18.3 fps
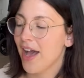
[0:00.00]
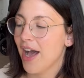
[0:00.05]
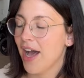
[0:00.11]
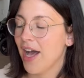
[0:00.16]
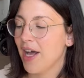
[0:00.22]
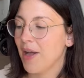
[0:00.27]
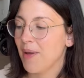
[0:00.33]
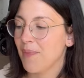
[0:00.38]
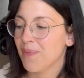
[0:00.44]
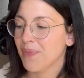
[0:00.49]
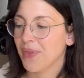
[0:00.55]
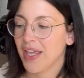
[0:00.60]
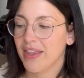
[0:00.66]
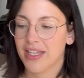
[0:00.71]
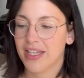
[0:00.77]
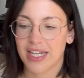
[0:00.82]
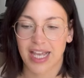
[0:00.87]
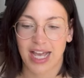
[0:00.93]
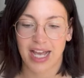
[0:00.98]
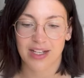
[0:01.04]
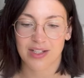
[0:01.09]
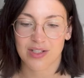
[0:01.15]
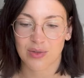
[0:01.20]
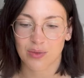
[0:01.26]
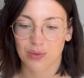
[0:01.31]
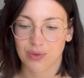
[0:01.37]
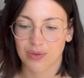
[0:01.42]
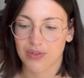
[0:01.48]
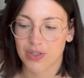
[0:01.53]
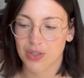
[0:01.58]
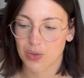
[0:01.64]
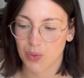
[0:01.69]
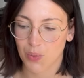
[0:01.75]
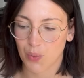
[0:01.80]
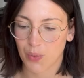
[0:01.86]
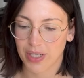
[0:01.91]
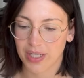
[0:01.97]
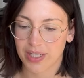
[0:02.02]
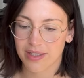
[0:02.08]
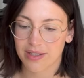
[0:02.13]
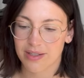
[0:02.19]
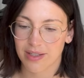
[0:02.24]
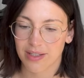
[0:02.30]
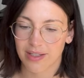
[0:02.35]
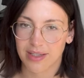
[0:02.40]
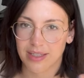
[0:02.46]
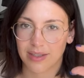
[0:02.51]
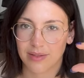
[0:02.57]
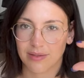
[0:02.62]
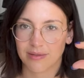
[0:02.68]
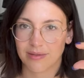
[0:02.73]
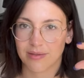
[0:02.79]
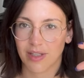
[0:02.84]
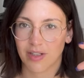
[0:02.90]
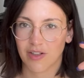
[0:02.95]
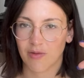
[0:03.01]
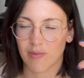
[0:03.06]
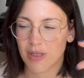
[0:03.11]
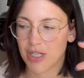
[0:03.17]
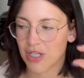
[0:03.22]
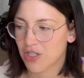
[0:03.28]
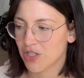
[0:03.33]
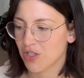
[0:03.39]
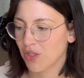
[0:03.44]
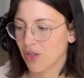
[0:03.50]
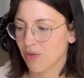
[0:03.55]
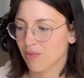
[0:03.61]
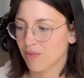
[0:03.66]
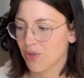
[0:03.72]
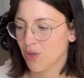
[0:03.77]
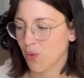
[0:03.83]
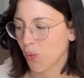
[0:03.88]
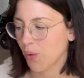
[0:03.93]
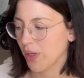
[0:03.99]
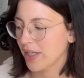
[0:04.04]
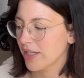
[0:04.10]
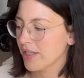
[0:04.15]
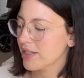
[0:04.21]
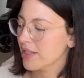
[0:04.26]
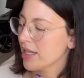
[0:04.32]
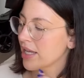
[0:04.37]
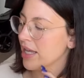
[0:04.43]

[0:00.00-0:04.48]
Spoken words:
And then he has all of the toys, like the little kind of miniature toys.